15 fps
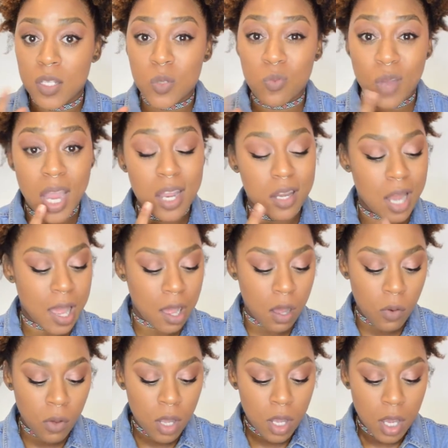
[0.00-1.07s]
this right
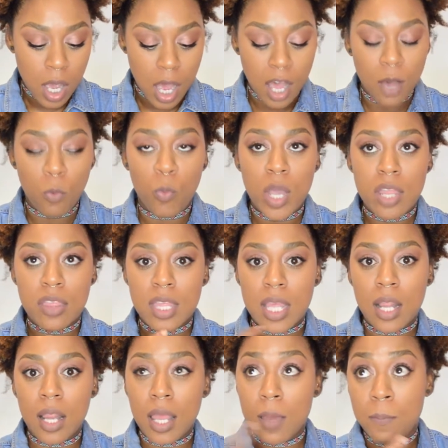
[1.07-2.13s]
now with the
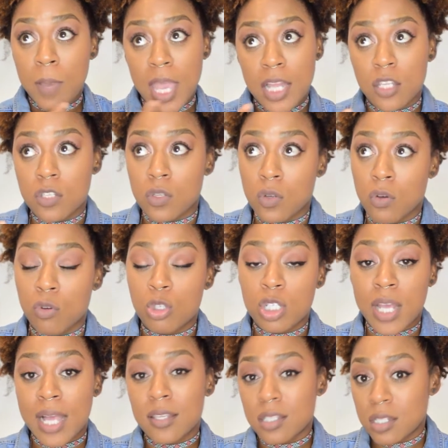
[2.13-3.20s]
lip pencil
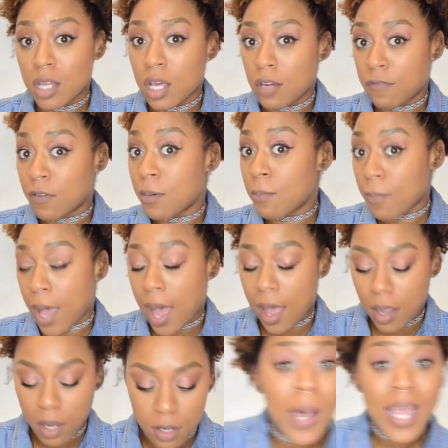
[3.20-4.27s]
chestnut from MAC.
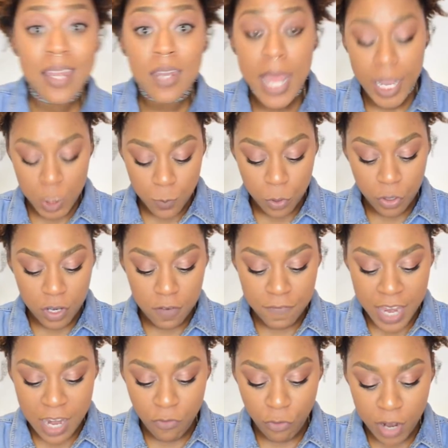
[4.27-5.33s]
My next beauty
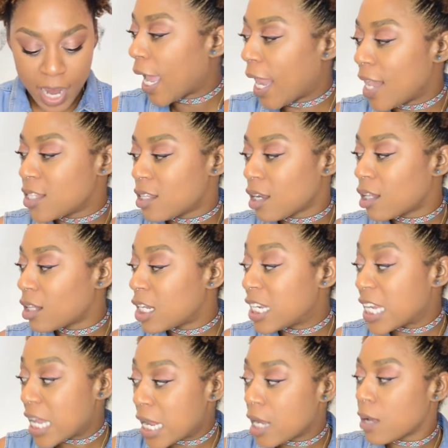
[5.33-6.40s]
favorite is a
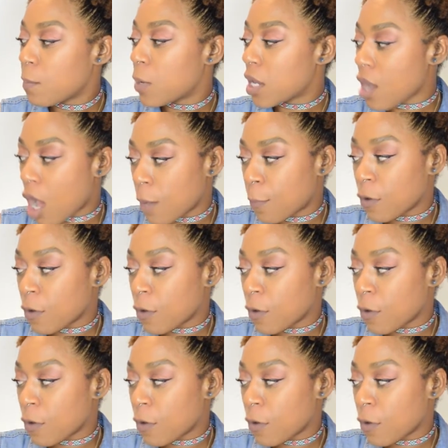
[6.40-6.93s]
Clinique Beyond